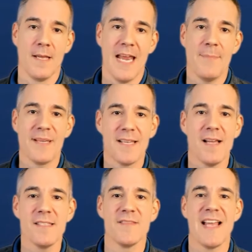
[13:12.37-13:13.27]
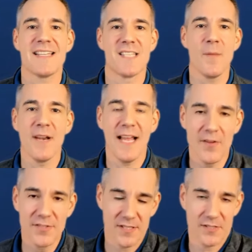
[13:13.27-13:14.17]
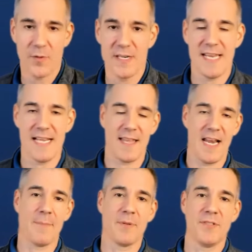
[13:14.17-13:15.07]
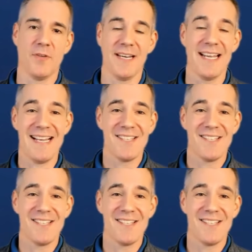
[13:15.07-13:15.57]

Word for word: And because of that, someone else is going to take that opportunity.